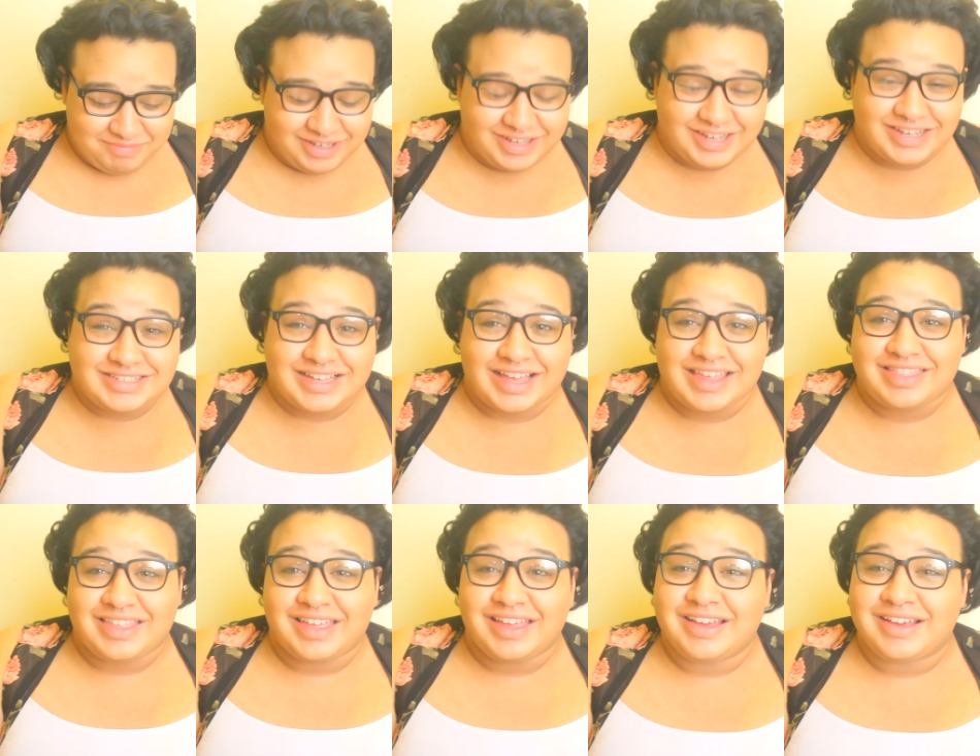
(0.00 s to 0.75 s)
because I
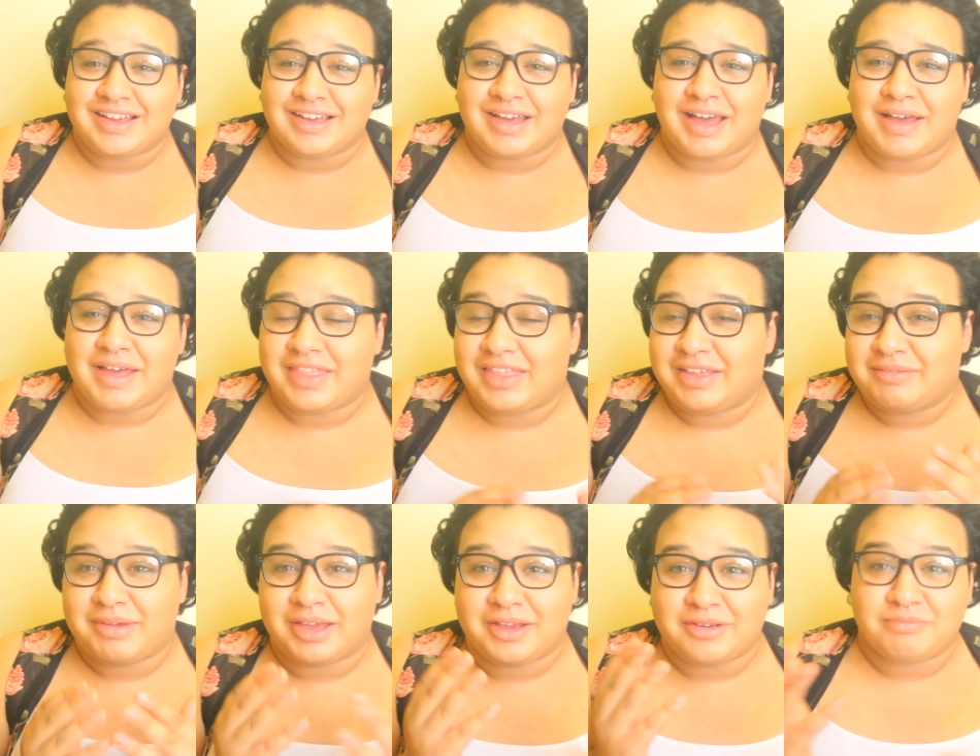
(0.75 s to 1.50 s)
think I
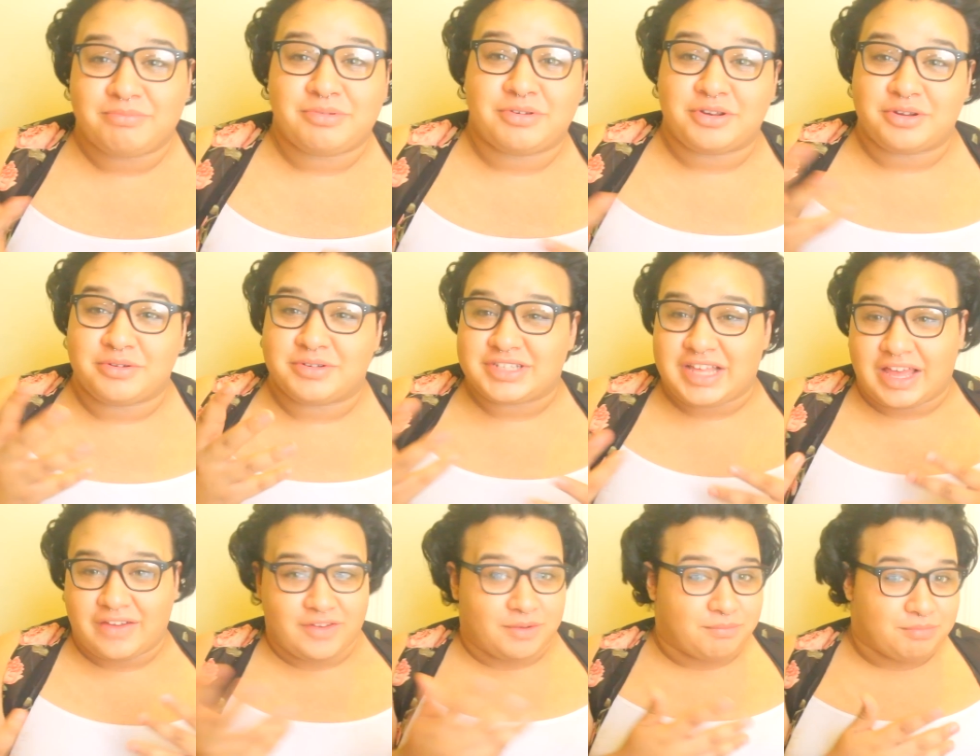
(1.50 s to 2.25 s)
think my computer was
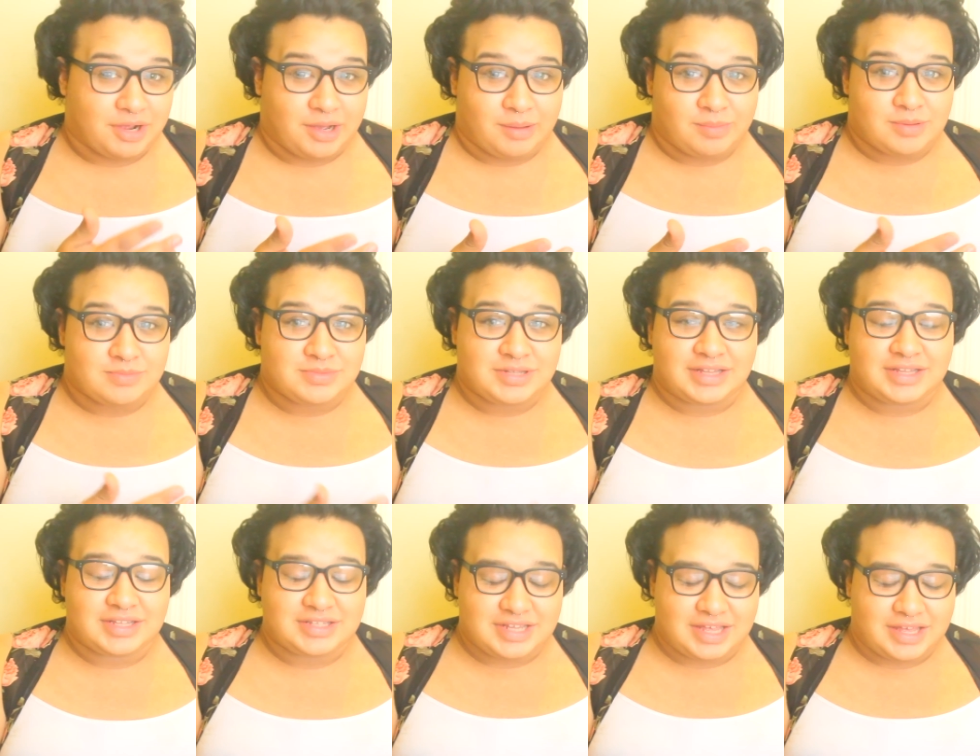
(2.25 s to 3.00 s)
having problems
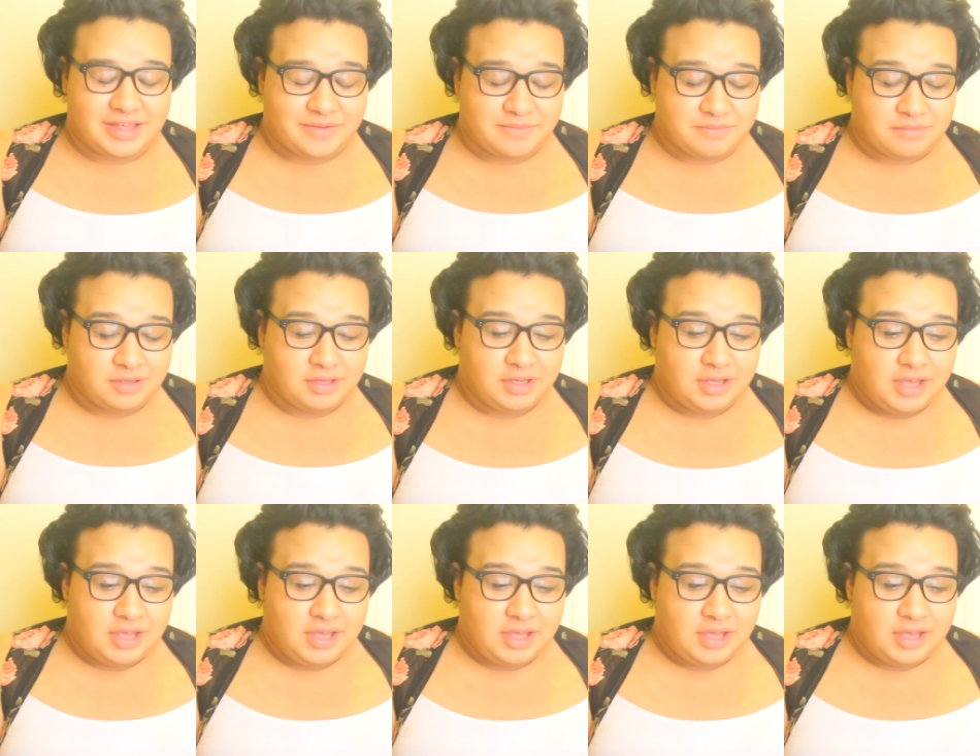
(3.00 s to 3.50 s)
at the time.